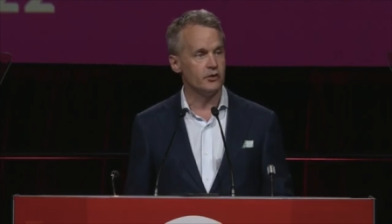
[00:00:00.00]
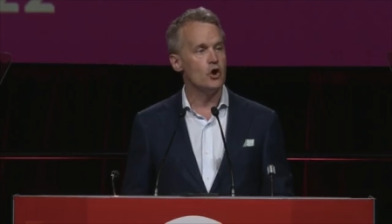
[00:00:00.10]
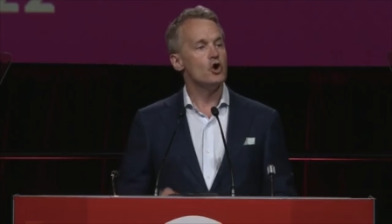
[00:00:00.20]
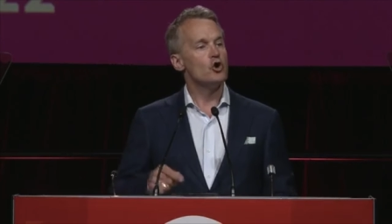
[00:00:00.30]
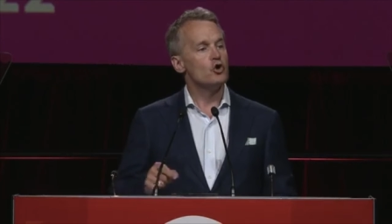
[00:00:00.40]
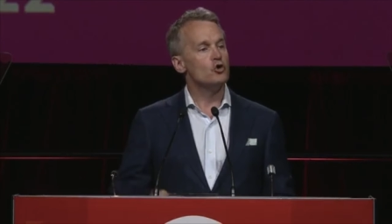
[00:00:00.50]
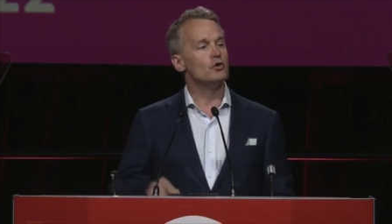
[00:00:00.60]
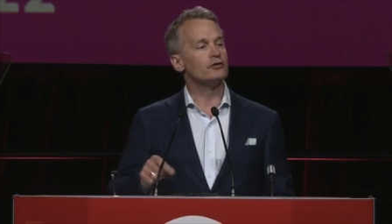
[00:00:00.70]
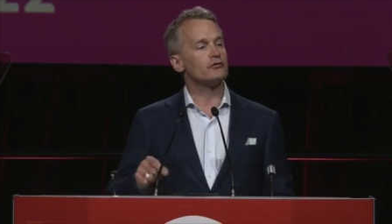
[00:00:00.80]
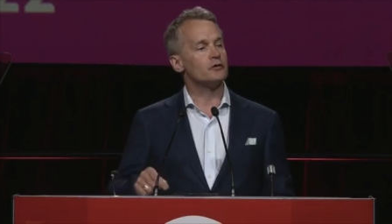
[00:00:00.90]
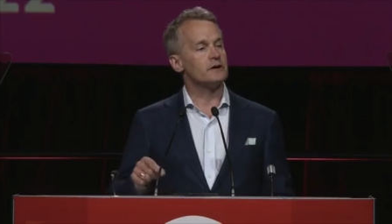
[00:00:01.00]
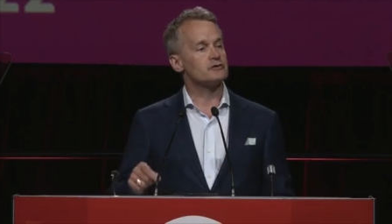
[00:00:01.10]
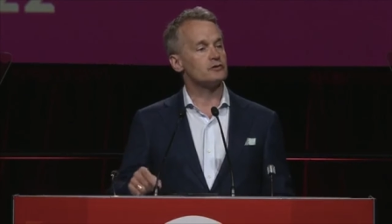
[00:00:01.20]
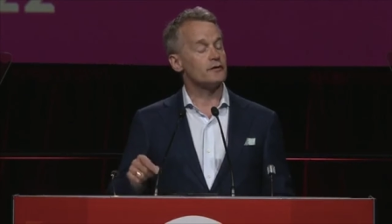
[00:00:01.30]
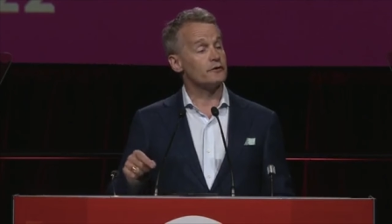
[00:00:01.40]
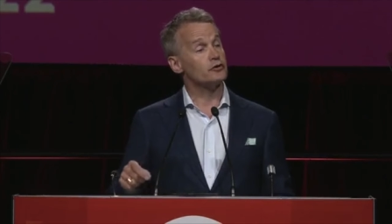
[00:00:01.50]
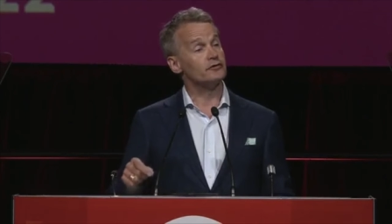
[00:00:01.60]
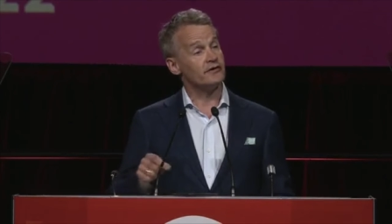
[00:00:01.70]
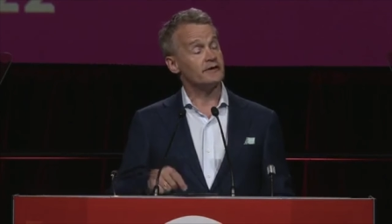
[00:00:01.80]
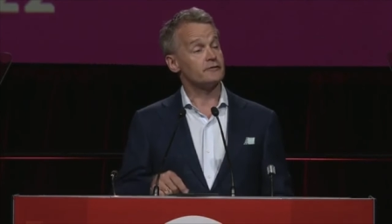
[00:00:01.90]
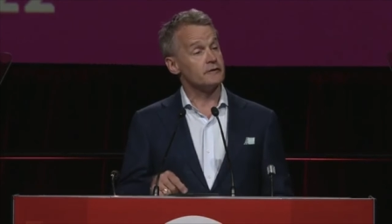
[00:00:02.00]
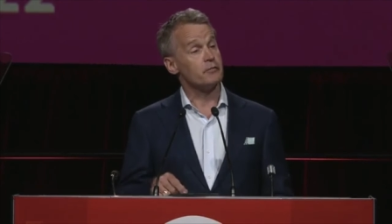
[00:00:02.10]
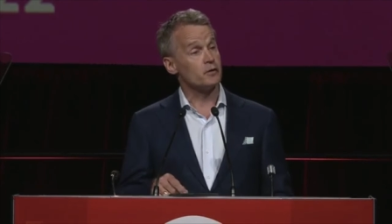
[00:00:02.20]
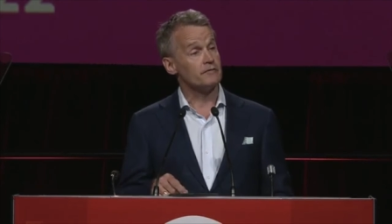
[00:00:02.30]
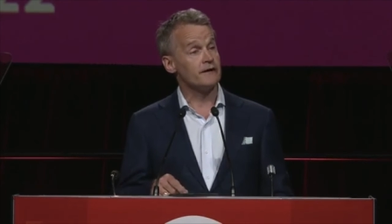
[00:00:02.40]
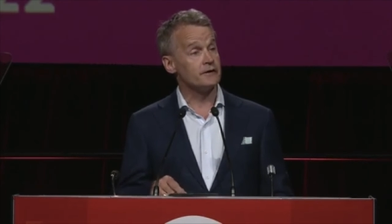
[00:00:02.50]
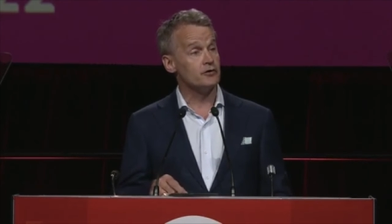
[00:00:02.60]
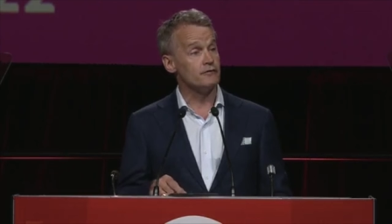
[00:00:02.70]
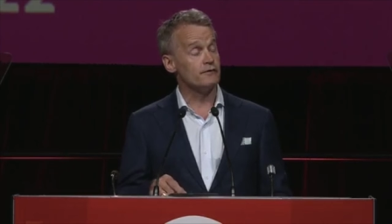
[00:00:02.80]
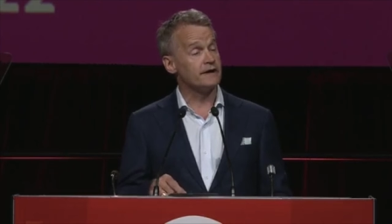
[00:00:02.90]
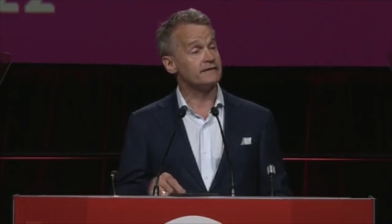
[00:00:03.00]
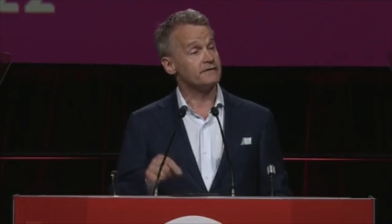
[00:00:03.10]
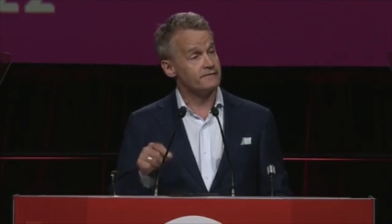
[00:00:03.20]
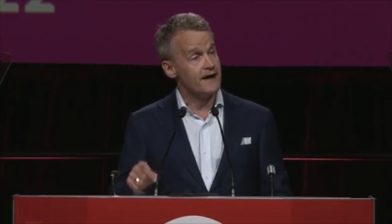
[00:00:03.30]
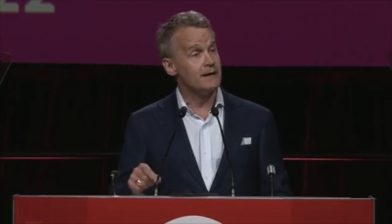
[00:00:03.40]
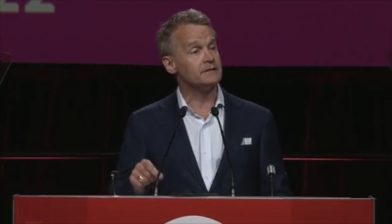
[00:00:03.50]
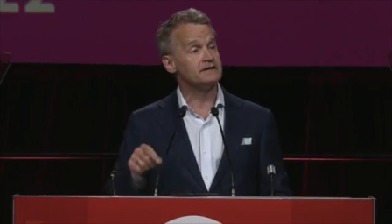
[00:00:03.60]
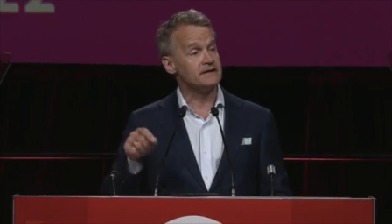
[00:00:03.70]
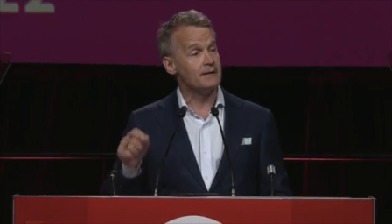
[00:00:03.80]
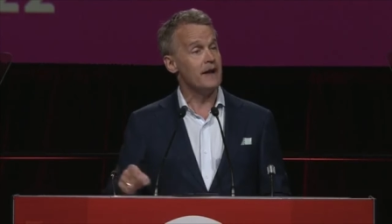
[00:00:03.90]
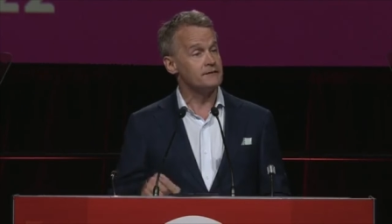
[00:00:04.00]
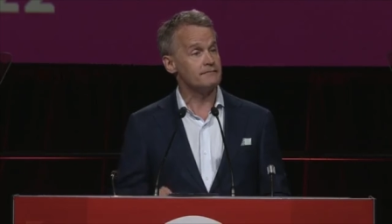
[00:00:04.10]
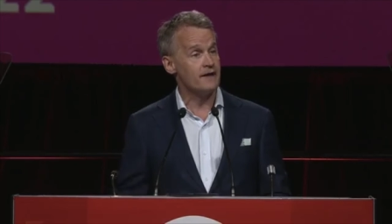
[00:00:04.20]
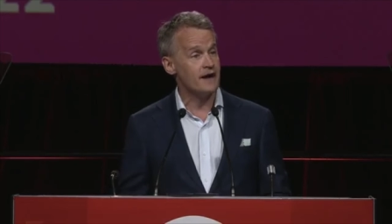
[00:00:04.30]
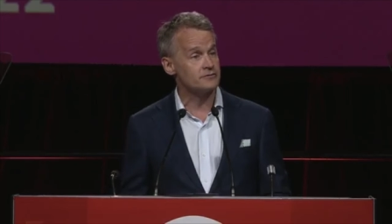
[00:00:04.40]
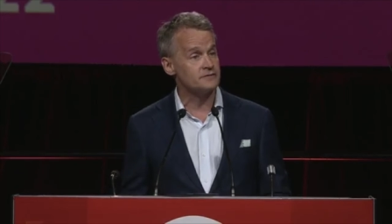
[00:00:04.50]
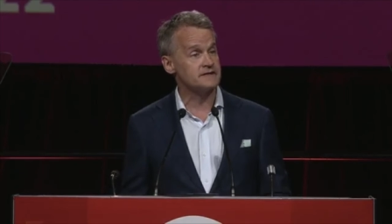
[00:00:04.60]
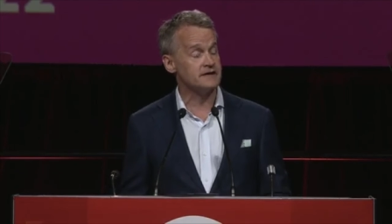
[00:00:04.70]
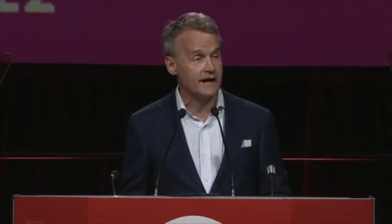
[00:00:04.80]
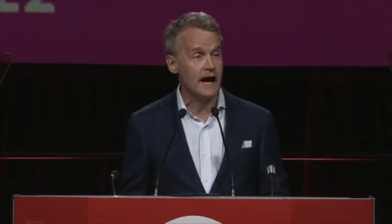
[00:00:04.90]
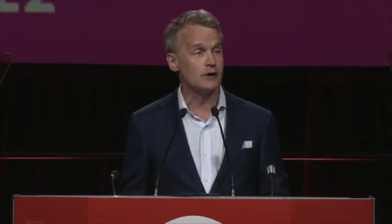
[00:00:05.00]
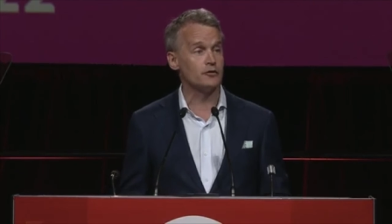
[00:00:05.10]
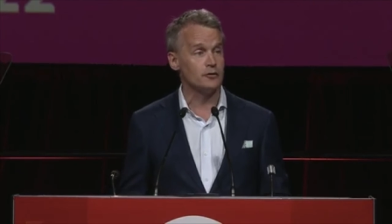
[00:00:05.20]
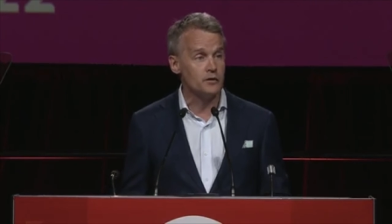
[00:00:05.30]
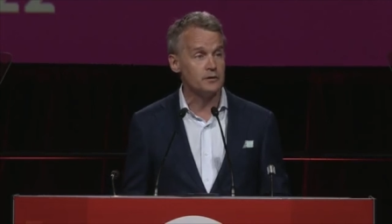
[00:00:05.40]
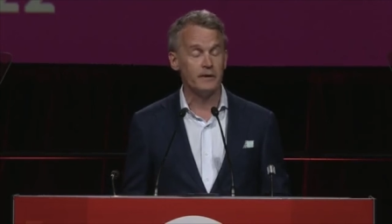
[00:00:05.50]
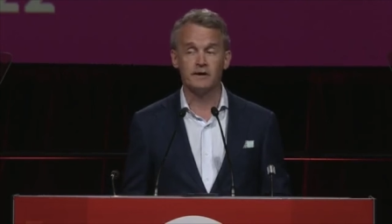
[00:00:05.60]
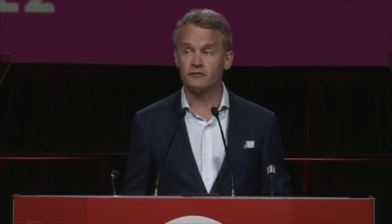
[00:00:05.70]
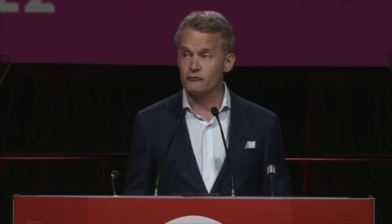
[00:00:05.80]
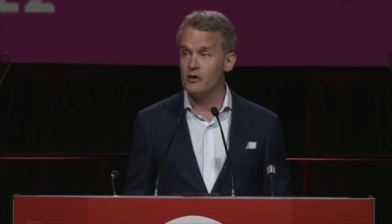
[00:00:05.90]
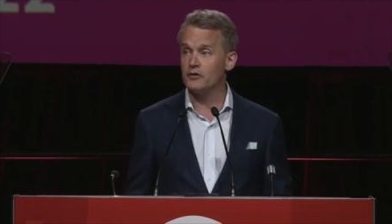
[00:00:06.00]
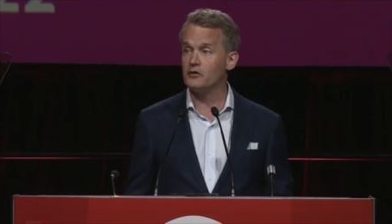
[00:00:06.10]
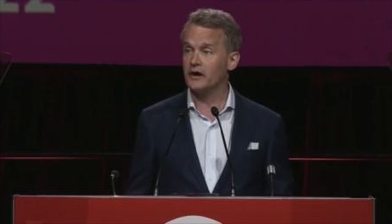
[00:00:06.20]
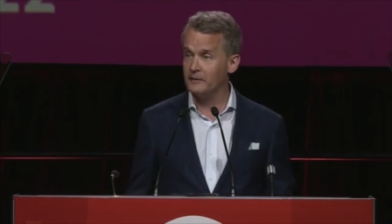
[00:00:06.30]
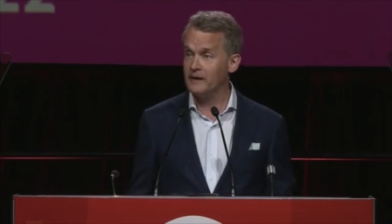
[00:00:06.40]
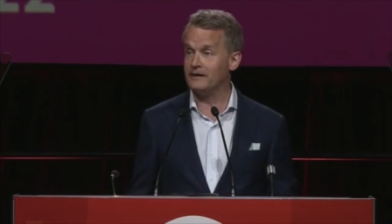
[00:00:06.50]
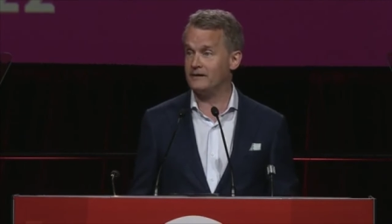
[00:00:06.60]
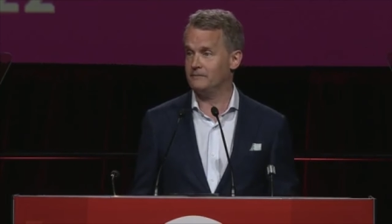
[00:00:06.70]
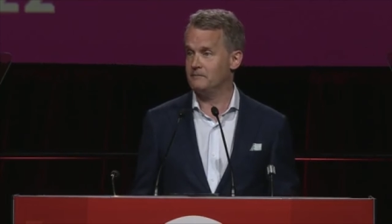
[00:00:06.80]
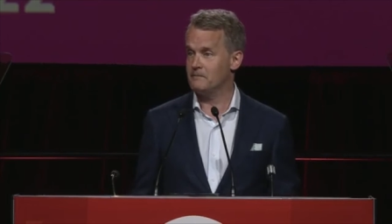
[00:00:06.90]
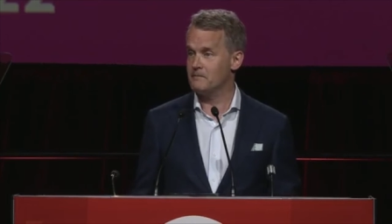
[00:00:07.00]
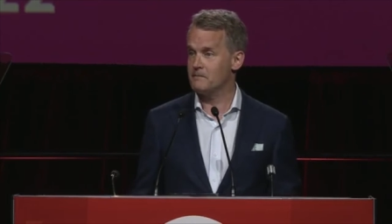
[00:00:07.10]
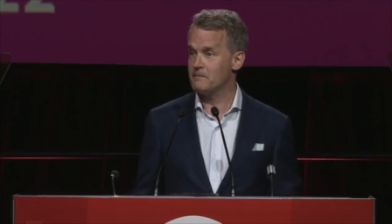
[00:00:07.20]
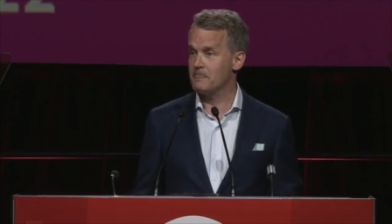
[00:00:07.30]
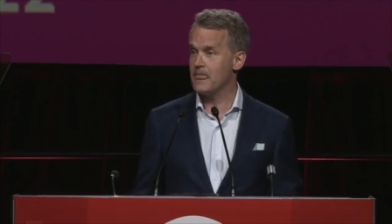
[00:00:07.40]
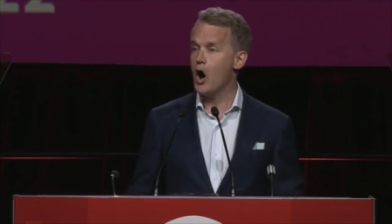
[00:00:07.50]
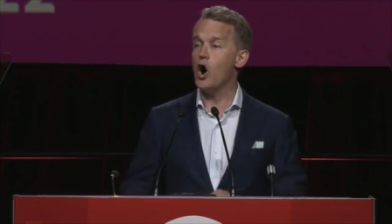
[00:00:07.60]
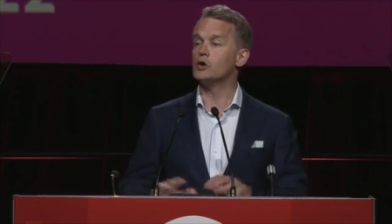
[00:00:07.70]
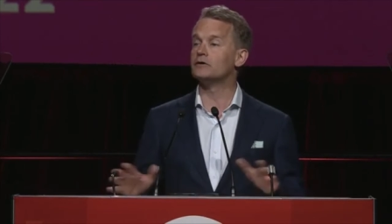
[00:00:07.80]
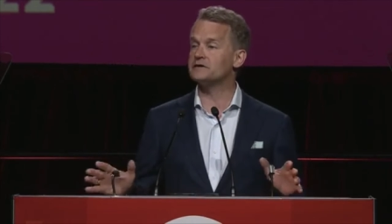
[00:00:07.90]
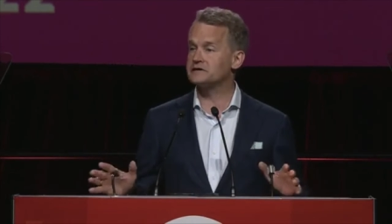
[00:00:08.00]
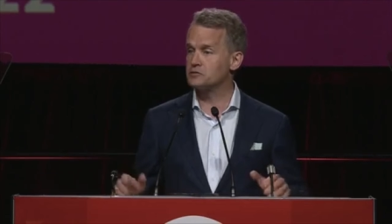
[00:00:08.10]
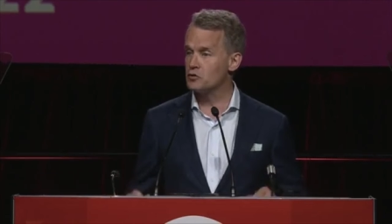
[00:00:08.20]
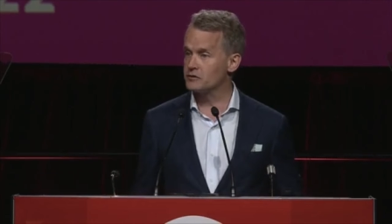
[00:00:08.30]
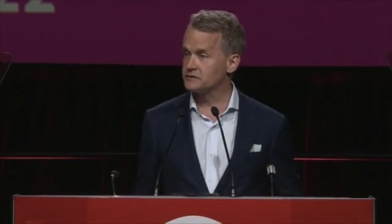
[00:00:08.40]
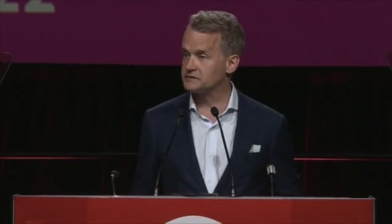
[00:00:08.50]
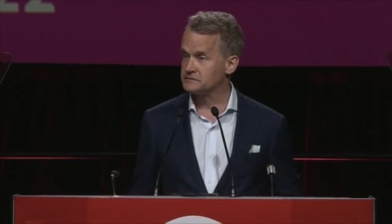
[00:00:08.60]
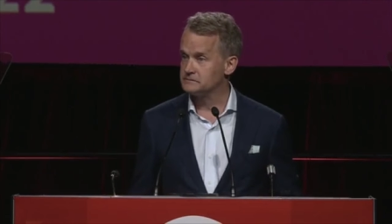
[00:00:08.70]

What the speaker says: Who is going to make sure that the goods entering the Port of Vancouver get to families and manufacturers in Calgary, Winnipeg, Toronto, Quebec? All of this is workers.